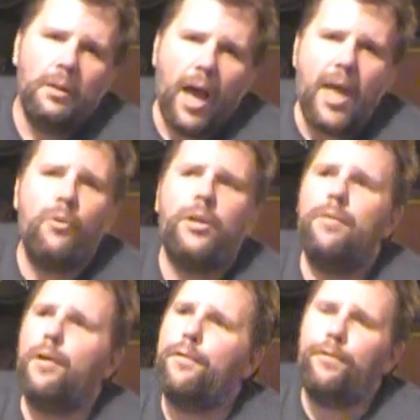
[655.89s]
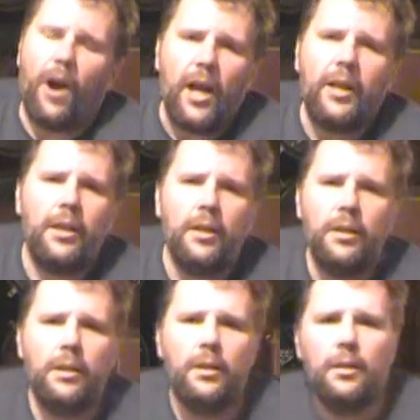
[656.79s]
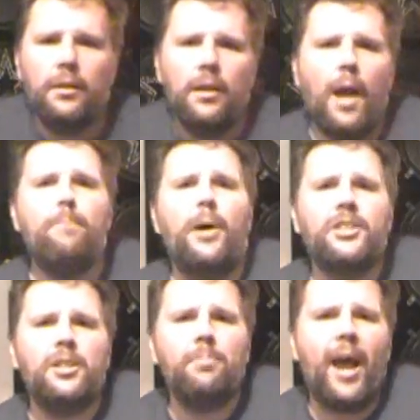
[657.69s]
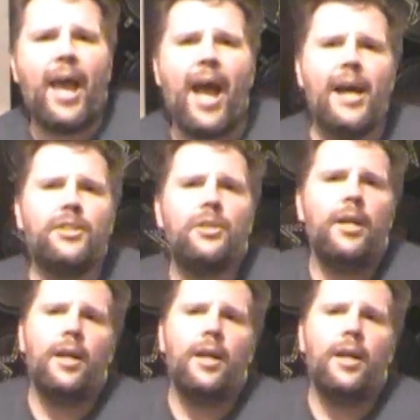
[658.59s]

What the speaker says: I don't give a fuck. I busted my ass.